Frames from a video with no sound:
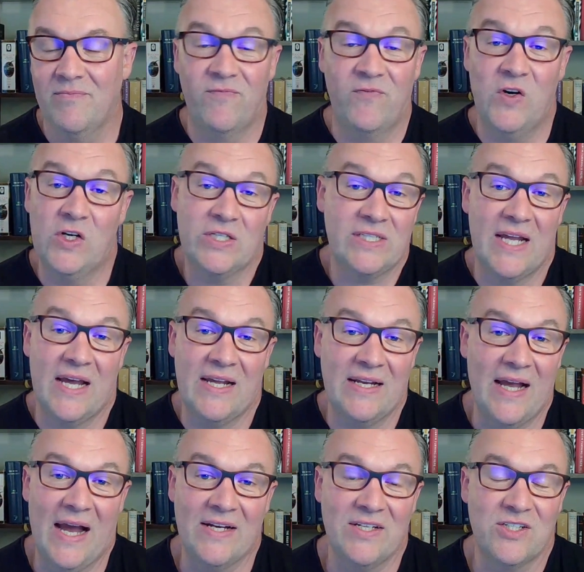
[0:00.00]
First,
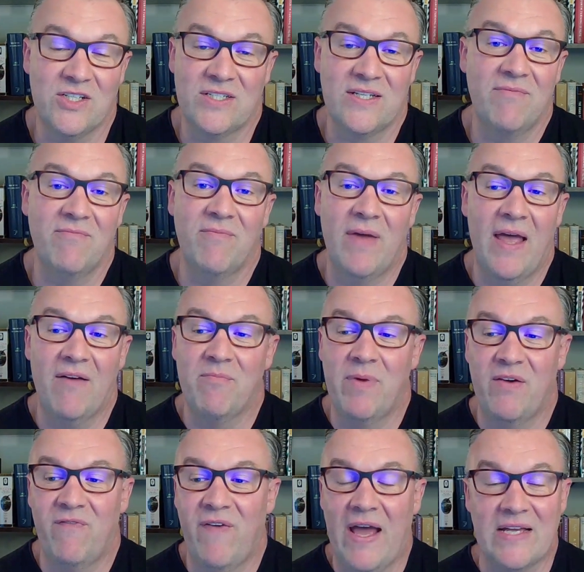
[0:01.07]
I just have
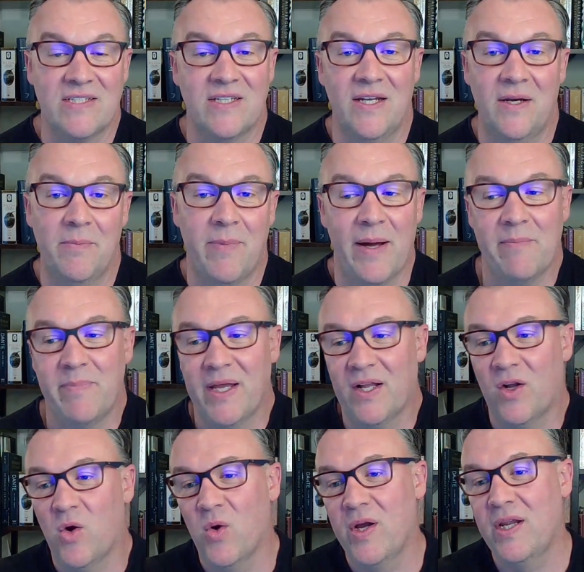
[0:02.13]
been fascinated by
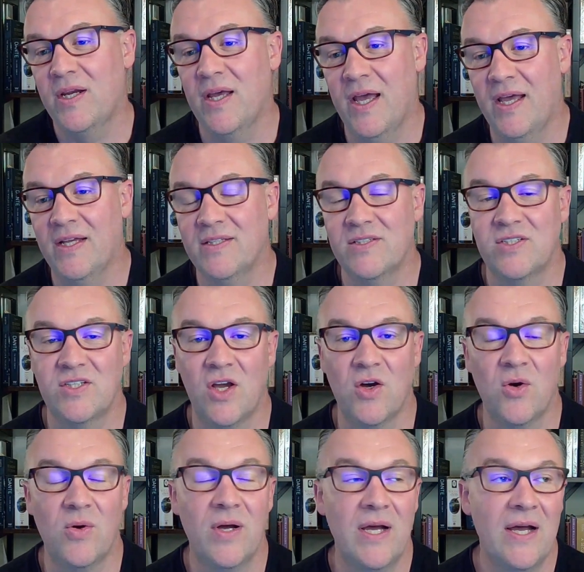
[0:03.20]
Bitcoin, and
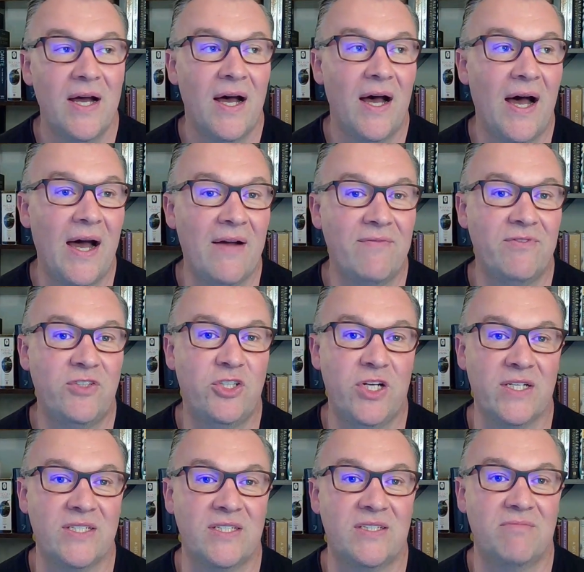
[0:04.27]
so I've
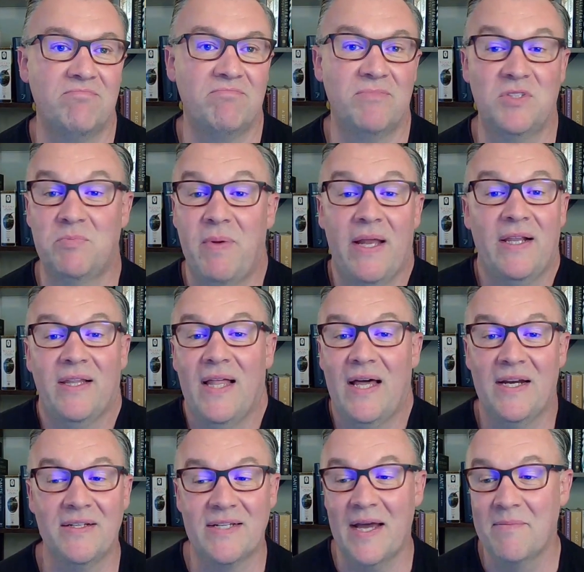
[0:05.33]
just spent a lot
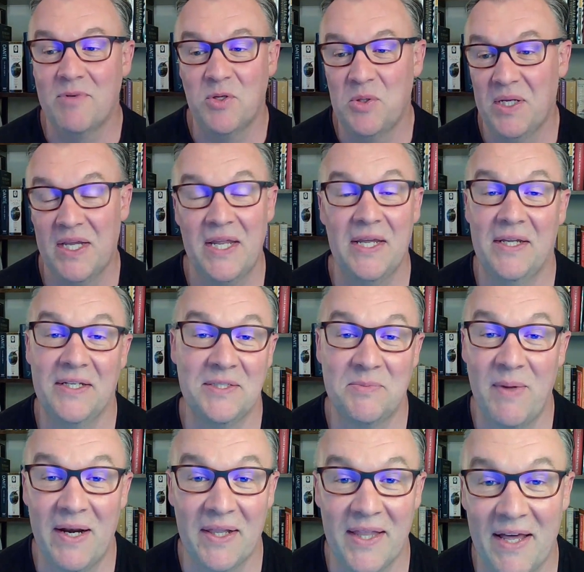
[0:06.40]
of time doing it, and it's
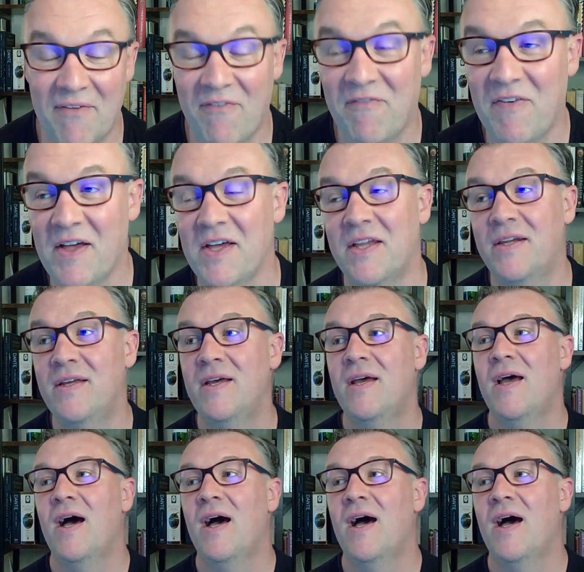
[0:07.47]
been a lot of fun.